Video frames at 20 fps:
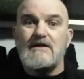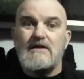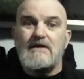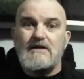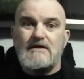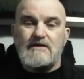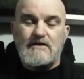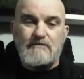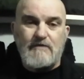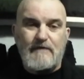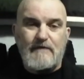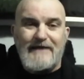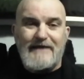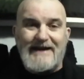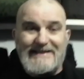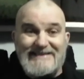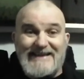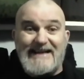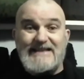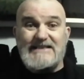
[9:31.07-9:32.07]
that
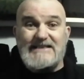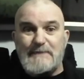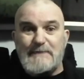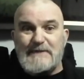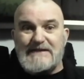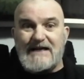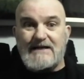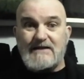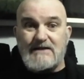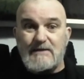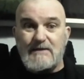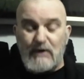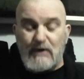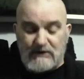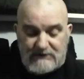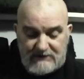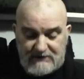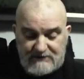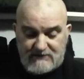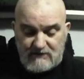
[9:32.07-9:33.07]
reflect 80% of your body
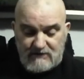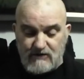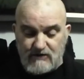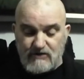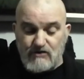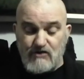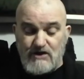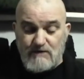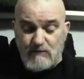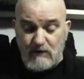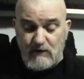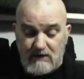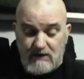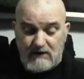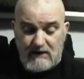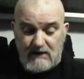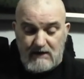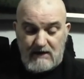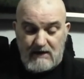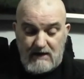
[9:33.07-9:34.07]
heat. I've got a green one
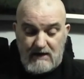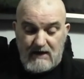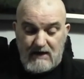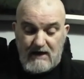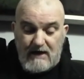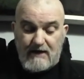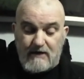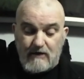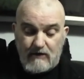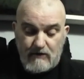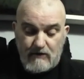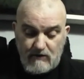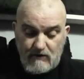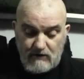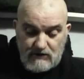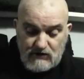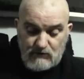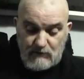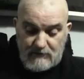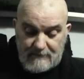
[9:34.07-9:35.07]
and I got an orange
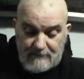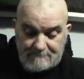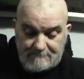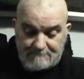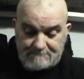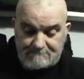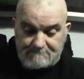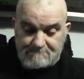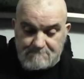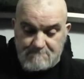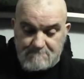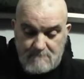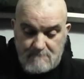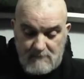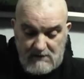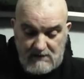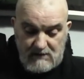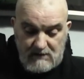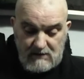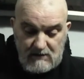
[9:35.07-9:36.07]
one
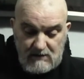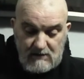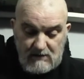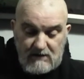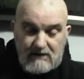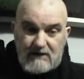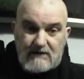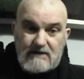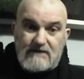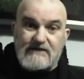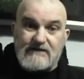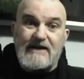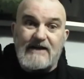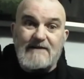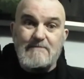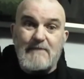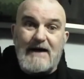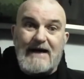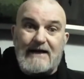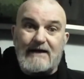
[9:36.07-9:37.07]
in the same
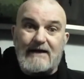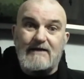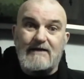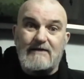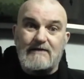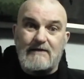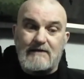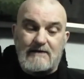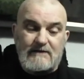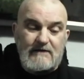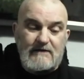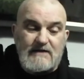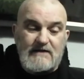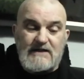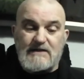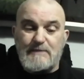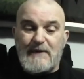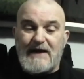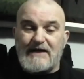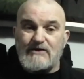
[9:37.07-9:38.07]
bag. Now these
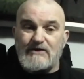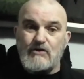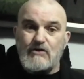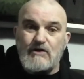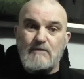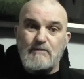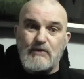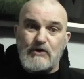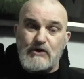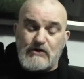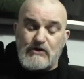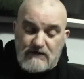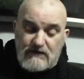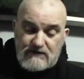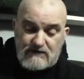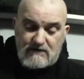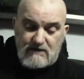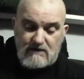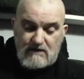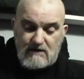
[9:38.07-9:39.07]
bags you can purchase
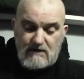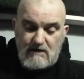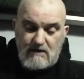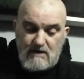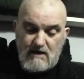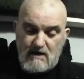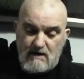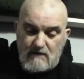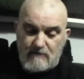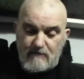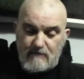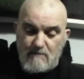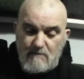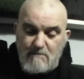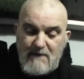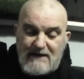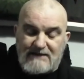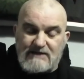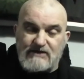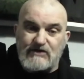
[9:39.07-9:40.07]
from
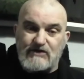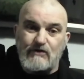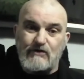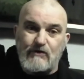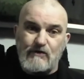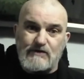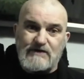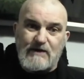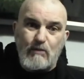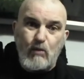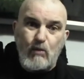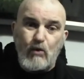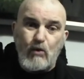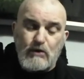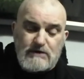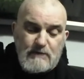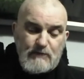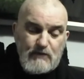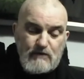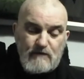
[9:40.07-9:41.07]
many stores. They're
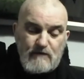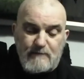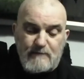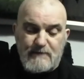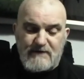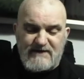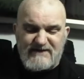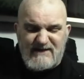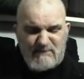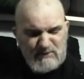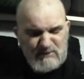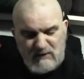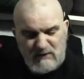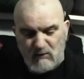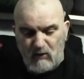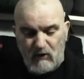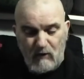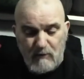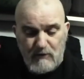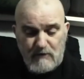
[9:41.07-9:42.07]
waterproof, but the zips ain't
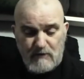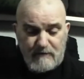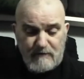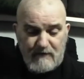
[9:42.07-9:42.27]
waterproof.